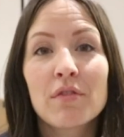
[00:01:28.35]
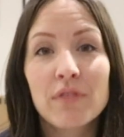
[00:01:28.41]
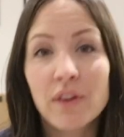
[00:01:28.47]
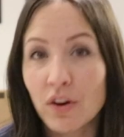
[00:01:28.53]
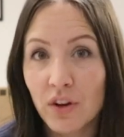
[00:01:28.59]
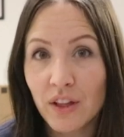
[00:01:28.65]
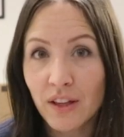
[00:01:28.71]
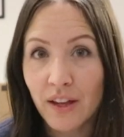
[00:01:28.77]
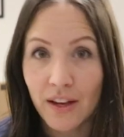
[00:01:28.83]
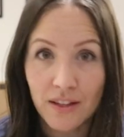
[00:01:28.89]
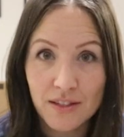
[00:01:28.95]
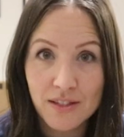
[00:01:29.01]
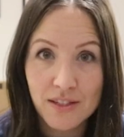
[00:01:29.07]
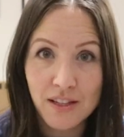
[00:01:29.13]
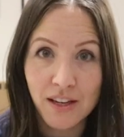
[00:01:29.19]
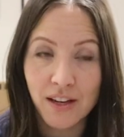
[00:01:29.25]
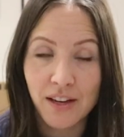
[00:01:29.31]
fairy
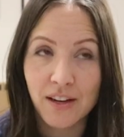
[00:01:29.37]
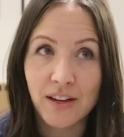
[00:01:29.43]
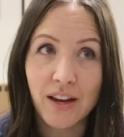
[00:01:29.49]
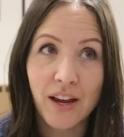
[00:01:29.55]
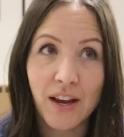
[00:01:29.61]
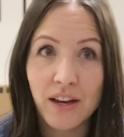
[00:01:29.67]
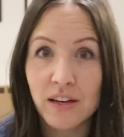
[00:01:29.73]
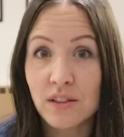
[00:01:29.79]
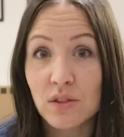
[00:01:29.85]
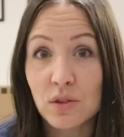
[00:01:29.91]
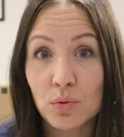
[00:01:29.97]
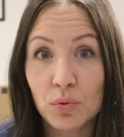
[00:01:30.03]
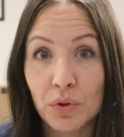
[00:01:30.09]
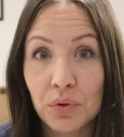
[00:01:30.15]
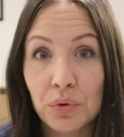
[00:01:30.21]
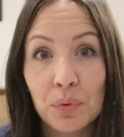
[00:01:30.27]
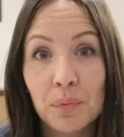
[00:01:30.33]
lights in Hayden's
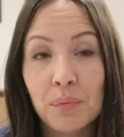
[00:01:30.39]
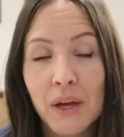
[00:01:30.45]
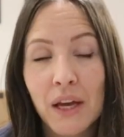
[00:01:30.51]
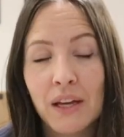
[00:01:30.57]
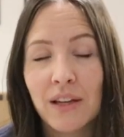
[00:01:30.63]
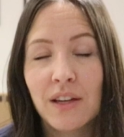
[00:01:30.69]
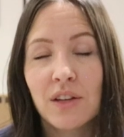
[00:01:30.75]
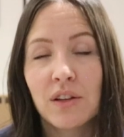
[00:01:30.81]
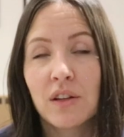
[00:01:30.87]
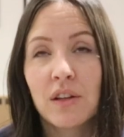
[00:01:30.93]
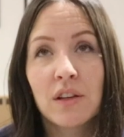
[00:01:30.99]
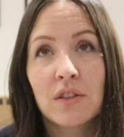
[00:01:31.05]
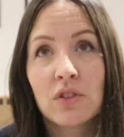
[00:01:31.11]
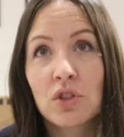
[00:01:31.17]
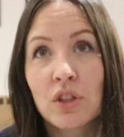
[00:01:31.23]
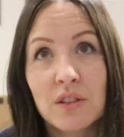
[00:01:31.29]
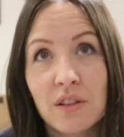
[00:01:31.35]
room and he
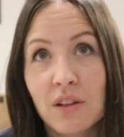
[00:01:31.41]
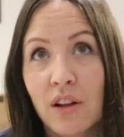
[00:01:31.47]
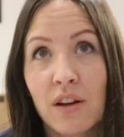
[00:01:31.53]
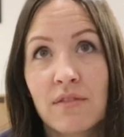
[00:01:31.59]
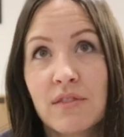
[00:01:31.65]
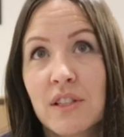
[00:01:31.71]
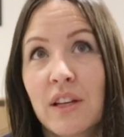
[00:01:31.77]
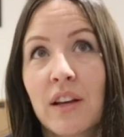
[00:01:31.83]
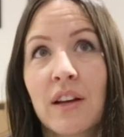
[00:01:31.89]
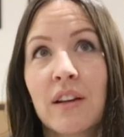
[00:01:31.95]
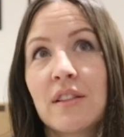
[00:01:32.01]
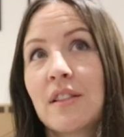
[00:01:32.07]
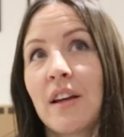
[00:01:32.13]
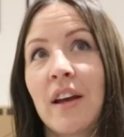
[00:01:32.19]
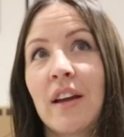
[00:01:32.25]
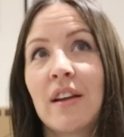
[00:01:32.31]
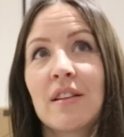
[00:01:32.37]
just loves
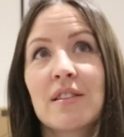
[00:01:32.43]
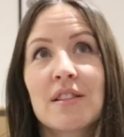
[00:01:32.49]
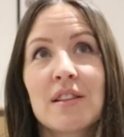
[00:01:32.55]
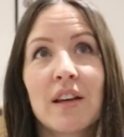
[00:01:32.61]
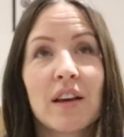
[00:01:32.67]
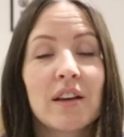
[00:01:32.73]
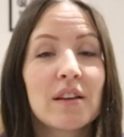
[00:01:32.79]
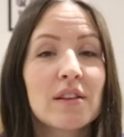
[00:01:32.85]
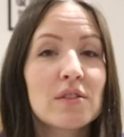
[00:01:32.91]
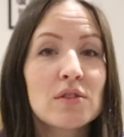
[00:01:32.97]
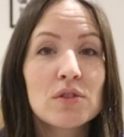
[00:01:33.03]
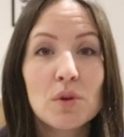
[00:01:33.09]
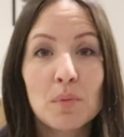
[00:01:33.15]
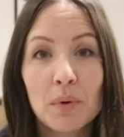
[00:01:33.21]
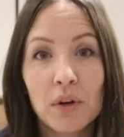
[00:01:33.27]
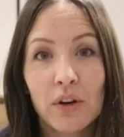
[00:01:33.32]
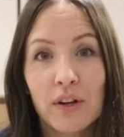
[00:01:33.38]
it and it's like
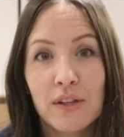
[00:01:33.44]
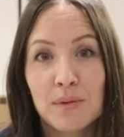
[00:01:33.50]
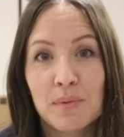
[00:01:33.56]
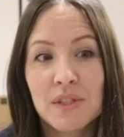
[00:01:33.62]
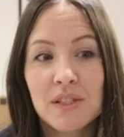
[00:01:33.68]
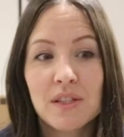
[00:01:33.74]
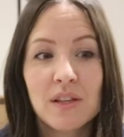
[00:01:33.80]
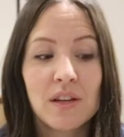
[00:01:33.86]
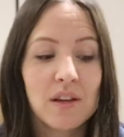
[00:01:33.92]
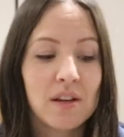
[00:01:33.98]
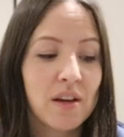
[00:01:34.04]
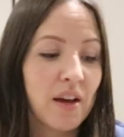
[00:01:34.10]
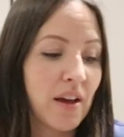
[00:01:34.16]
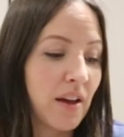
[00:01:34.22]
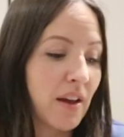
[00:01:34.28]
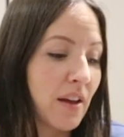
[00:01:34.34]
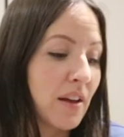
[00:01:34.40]
super Christmassy
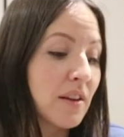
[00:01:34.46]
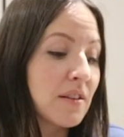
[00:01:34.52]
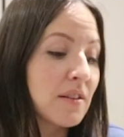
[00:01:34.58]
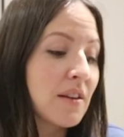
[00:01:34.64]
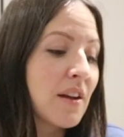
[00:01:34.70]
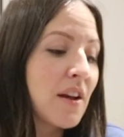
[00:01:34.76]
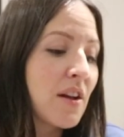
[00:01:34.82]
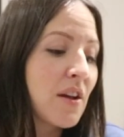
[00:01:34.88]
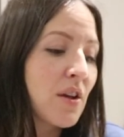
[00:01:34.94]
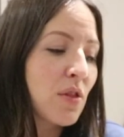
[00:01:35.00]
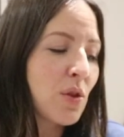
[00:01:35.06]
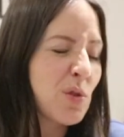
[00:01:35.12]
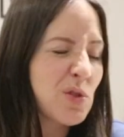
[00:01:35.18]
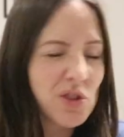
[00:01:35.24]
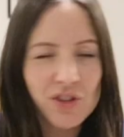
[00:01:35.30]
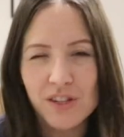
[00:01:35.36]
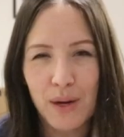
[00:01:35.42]
and
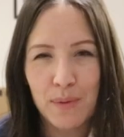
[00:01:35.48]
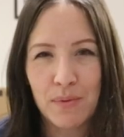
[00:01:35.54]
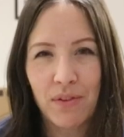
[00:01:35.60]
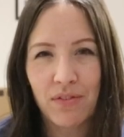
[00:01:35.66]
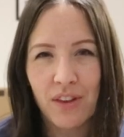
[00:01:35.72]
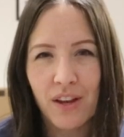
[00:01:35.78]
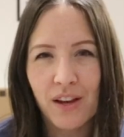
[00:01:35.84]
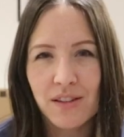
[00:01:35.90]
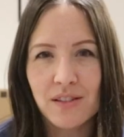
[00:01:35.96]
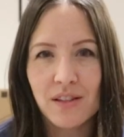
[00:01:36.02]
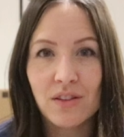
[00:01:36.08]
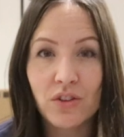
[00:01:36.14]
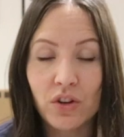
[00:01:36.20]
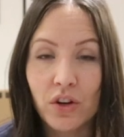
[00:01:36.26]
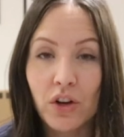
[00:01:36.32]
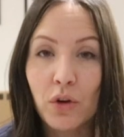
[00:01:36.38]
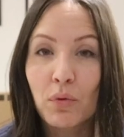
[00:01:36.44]
those are the types of things that
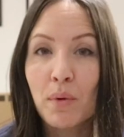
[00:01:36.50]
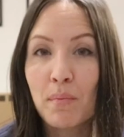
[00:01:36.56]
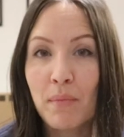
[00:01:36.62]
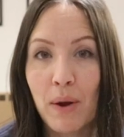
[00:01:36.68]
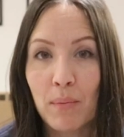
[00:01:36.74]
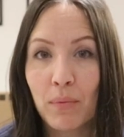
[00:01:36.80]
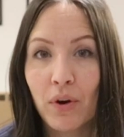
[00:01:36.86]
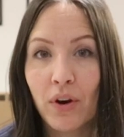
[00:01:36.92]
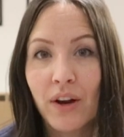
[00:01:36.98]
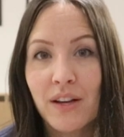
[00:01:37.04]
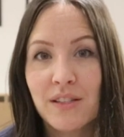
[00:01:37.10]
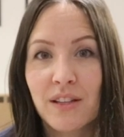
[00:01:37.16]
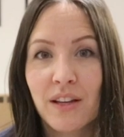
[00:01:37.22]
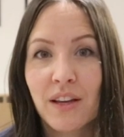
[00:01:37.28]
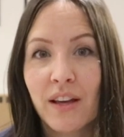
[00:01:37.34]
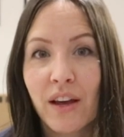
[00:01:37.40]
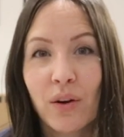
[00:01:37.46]
they're going to remember as
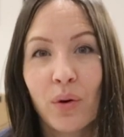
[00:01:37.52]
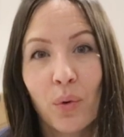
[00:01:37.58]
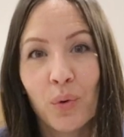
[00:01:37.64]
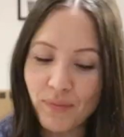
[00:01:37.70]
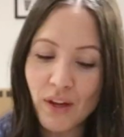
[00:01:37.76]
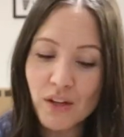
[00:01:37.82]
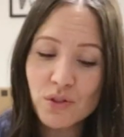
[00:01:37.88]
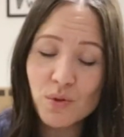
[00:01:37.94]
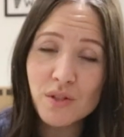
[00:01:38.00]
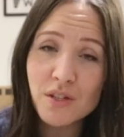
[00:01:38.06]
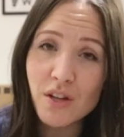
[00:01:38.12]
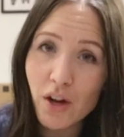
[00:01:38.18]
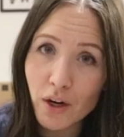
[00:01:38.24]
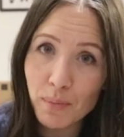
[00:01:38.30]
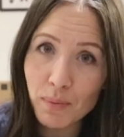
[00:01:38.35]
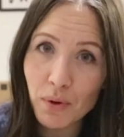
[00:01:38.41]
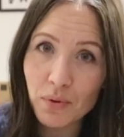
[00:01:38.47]
they get old. So it's
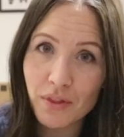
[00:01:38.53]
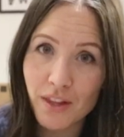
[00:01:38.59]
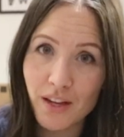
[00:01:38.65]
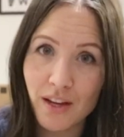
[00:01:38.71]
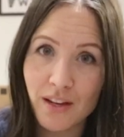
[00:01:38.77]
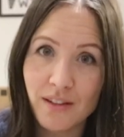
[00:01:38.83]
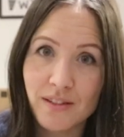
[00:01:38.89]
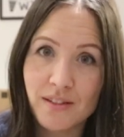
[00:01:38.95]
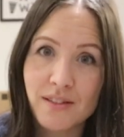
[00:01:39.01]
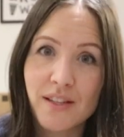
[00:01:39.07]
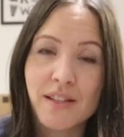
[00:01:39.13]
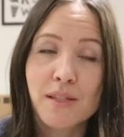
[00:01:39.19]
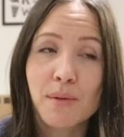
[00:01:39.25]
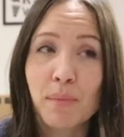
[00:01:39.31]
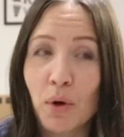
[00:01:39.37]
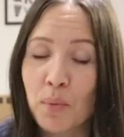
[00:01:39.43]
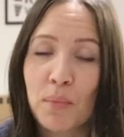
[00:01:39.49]
not about things,
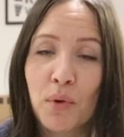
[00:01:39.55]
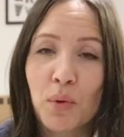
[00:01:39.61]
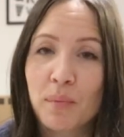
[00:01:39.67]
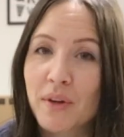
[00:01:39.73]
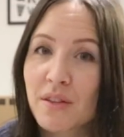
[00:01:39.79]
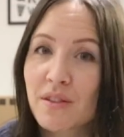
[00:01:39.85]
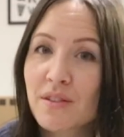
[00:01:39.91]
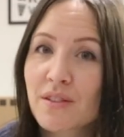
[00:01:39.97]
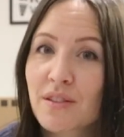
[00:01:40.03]
it's about moments.